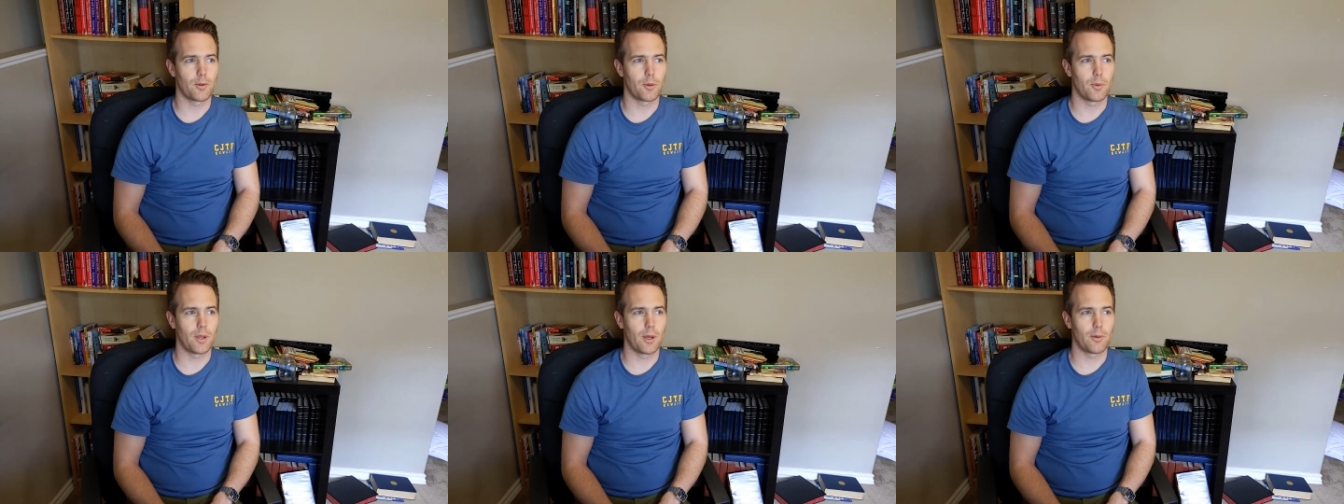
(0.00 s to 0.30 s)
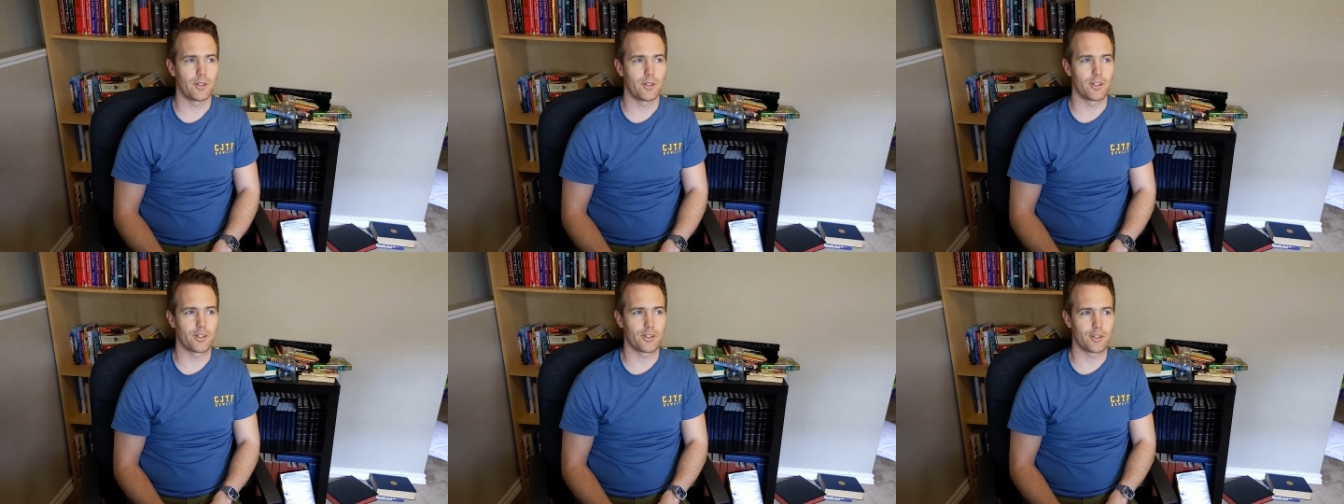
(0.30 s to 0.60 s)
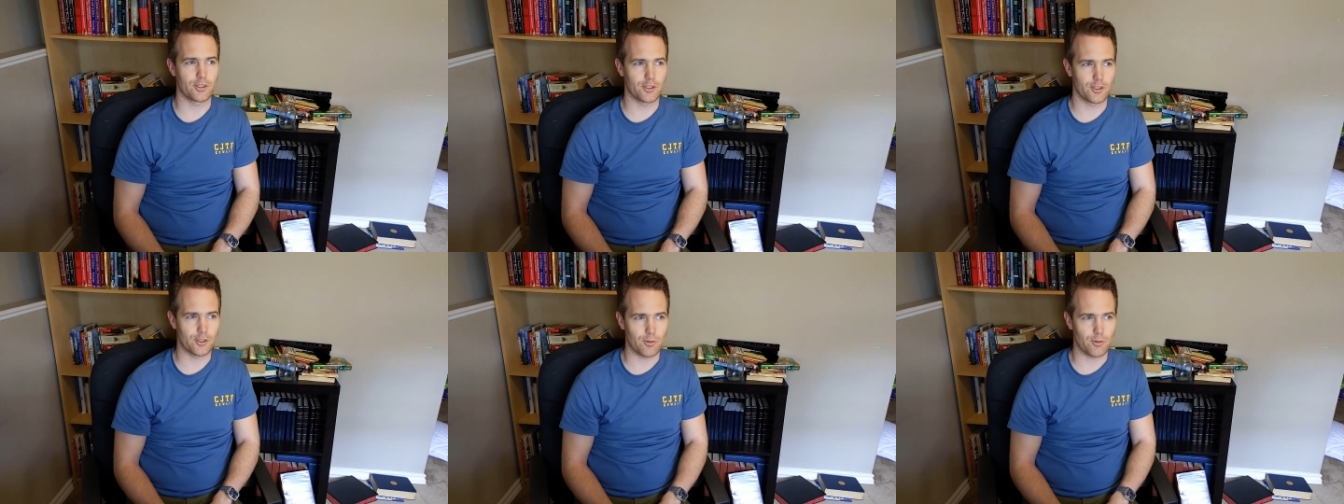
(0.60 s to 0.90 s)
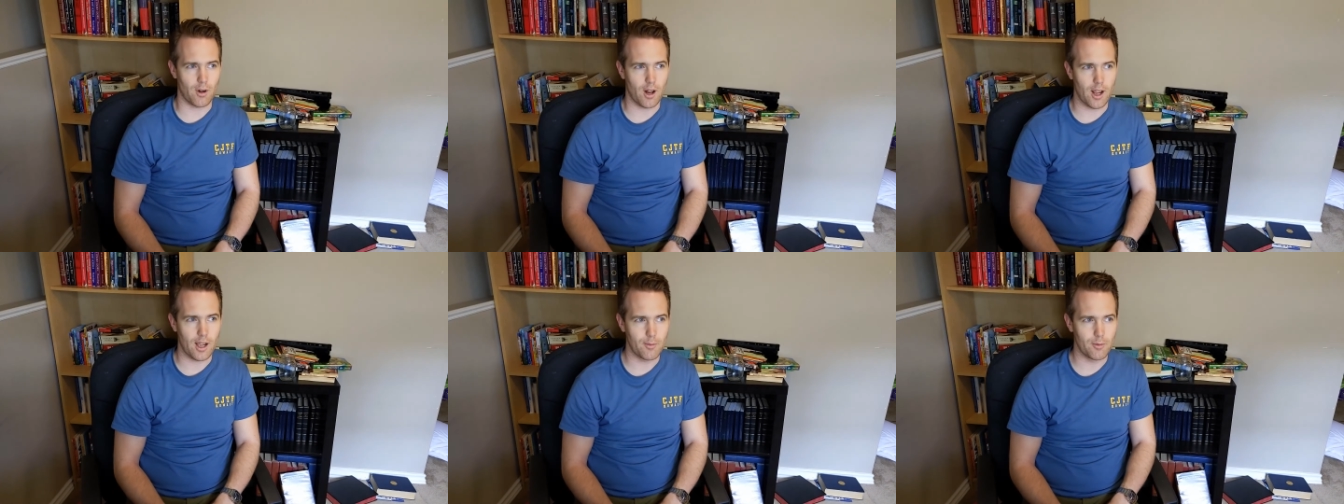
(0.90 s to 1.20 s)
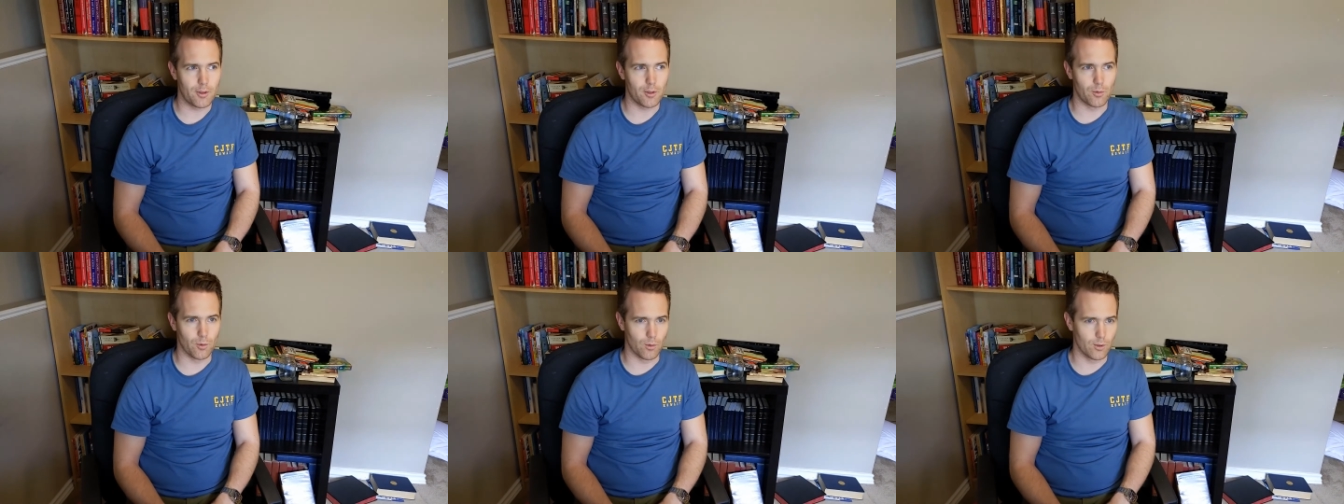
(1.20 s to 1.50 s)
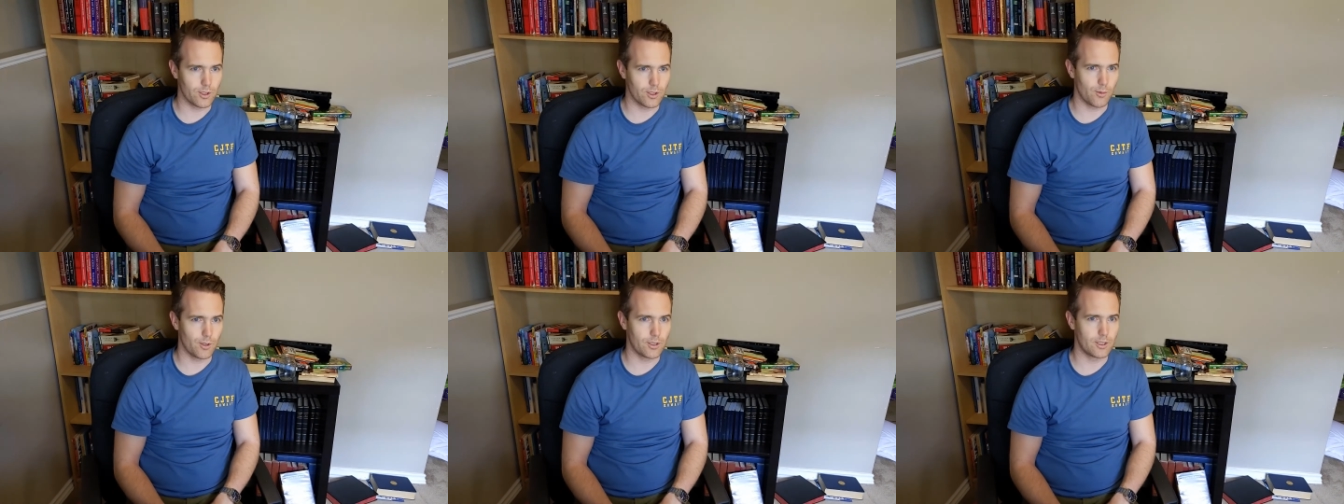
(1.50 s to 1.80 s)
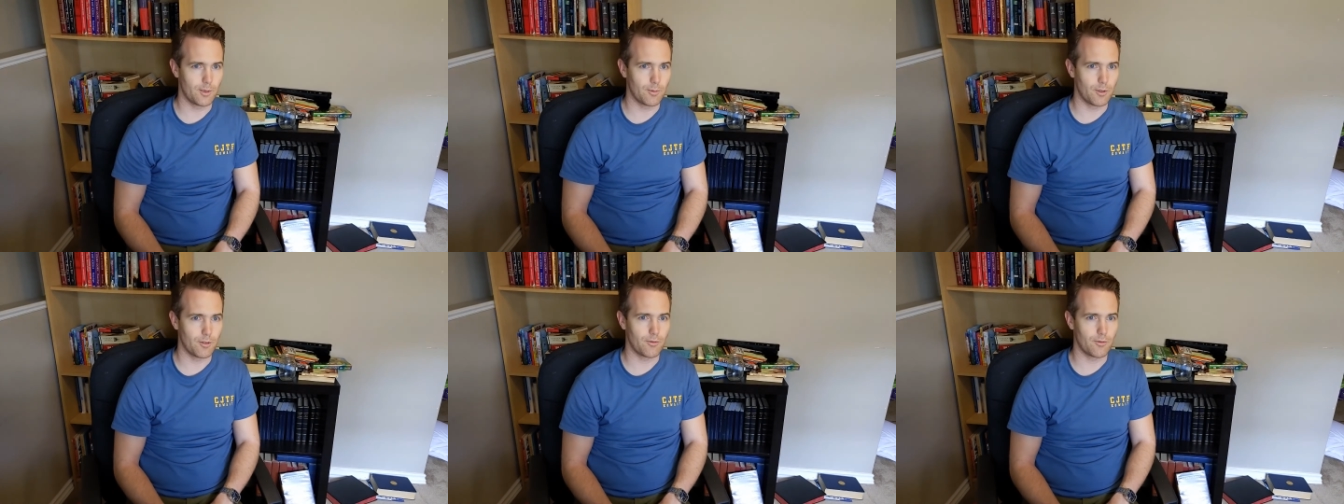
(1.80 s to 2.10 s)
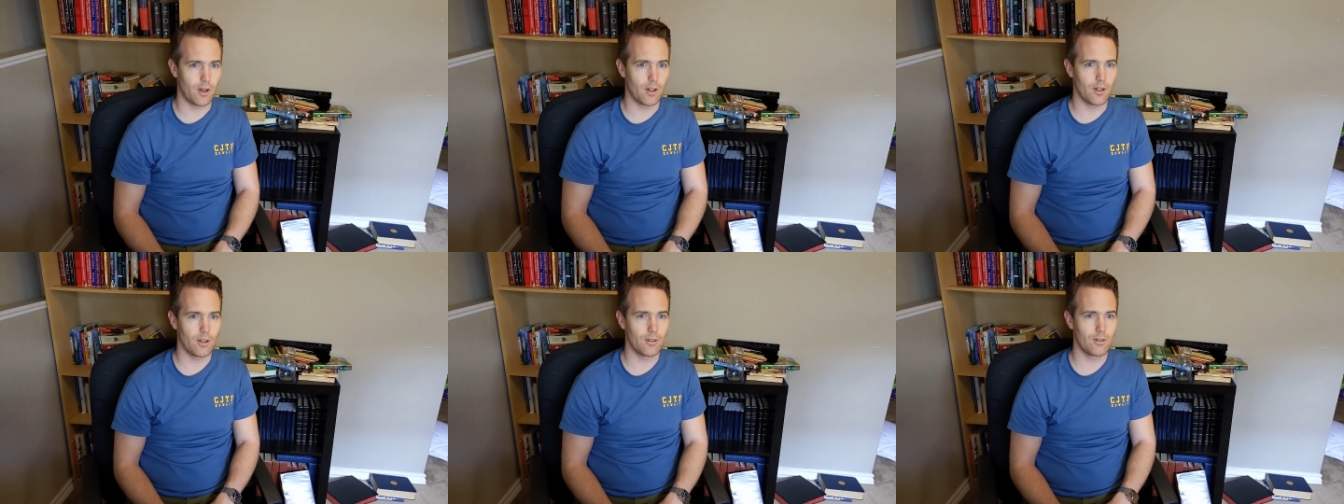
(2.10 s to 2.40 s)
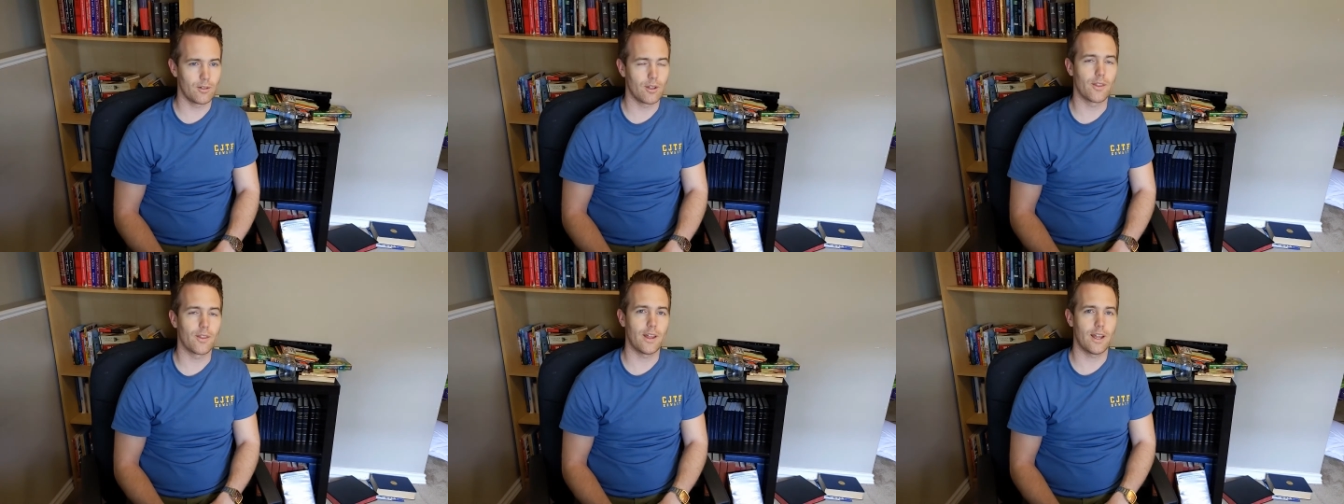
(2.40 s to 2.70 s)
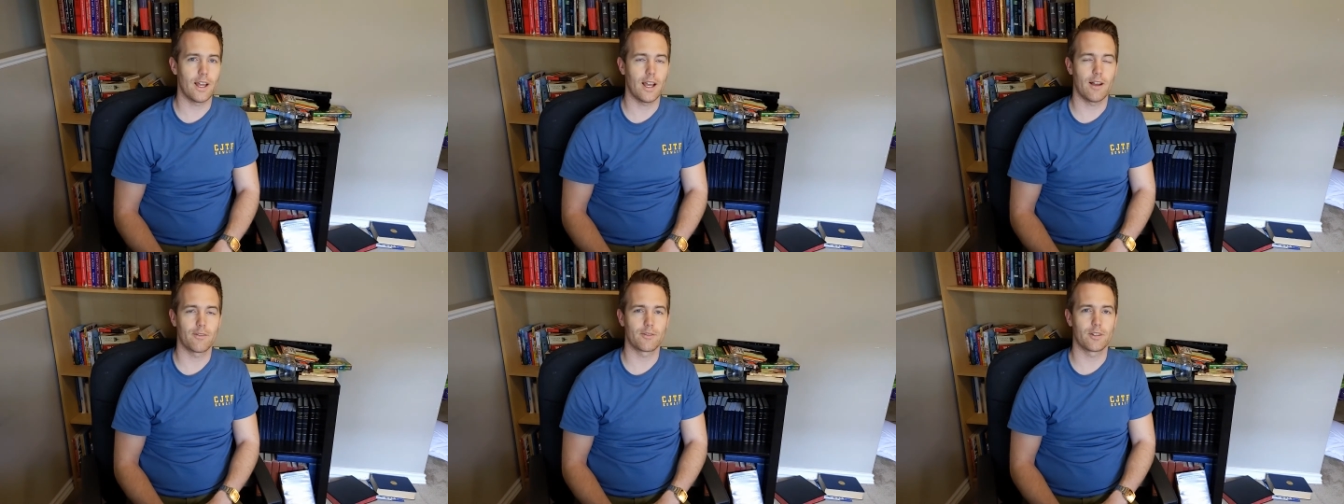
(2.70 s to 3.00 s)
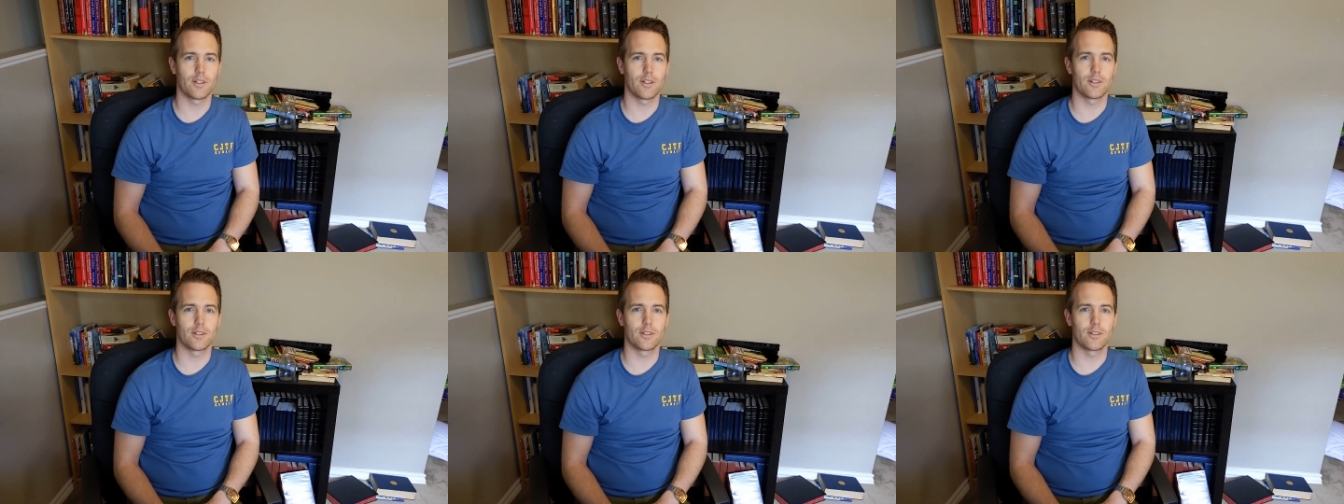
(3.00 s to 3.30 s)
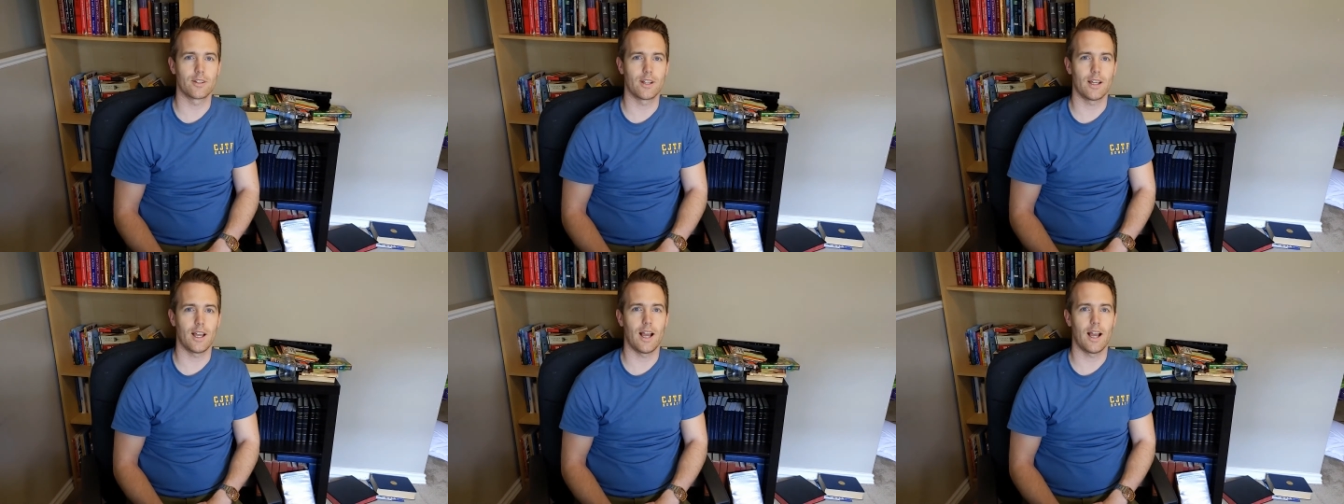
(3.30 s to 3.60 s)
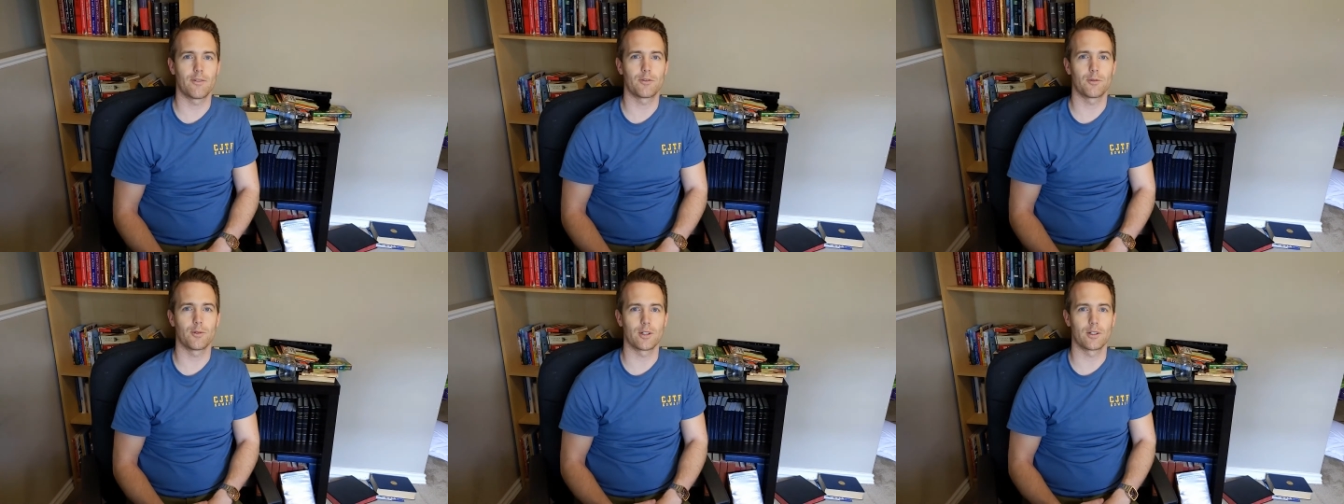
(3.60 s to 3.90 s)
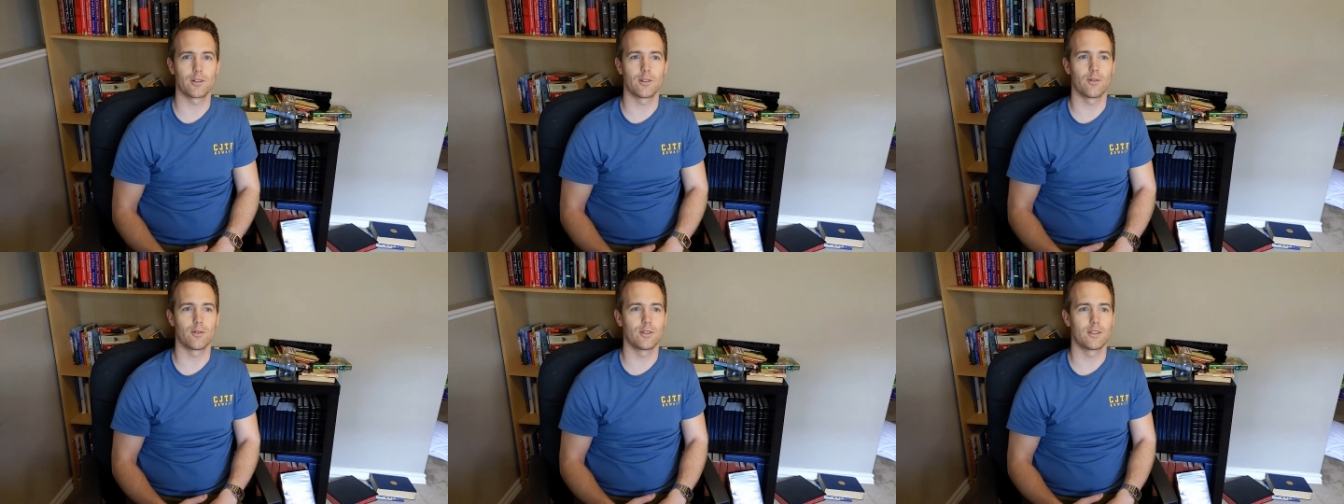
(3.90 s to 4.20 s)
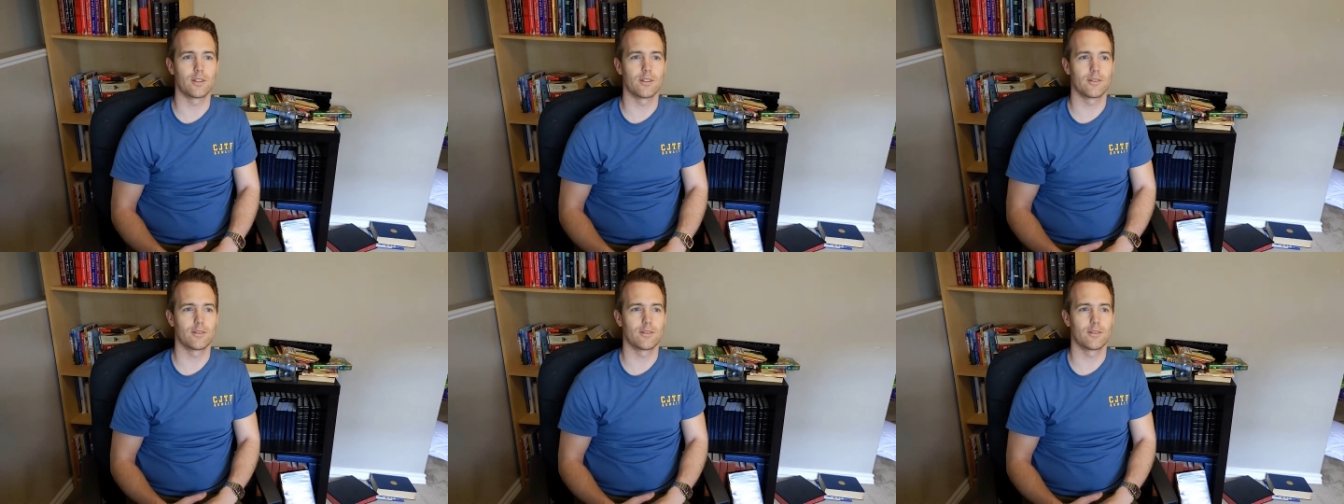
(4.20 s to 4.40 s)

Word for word: to be able to describe the rules that we seem to follow, they have to include